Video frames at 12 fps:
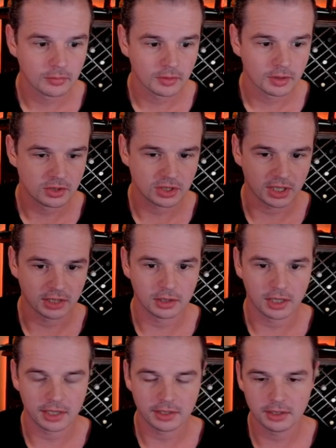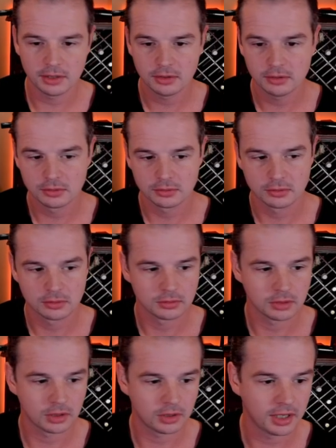Chain Lightning.
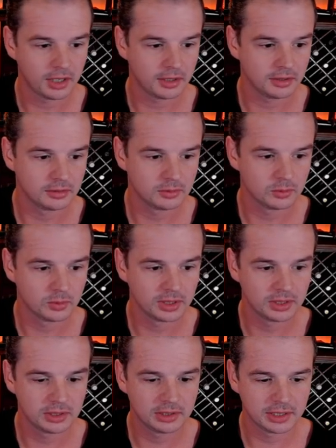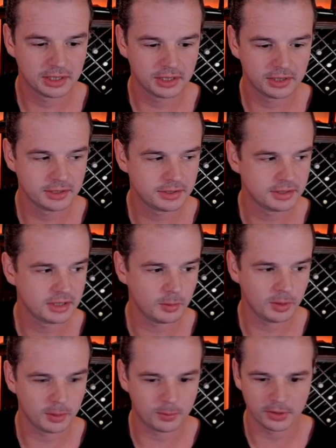Alright, well, this is going to
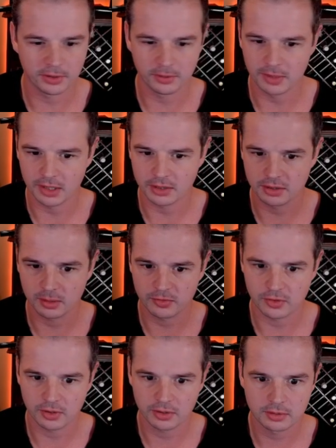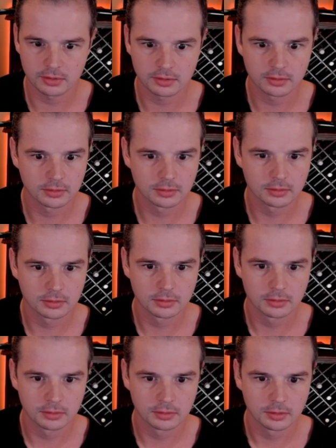be a pretty good matchup for us.
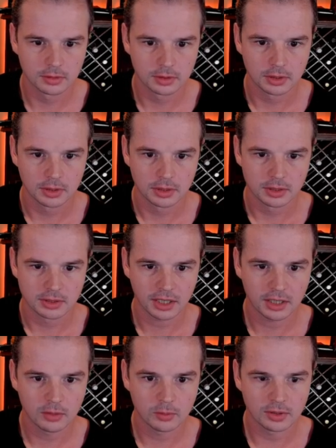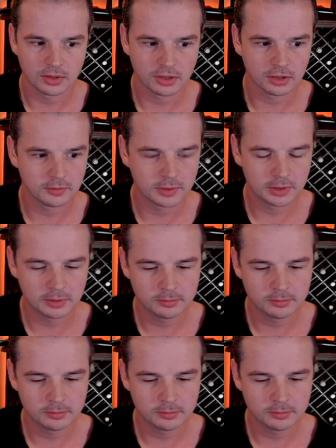Attacking with the Delver.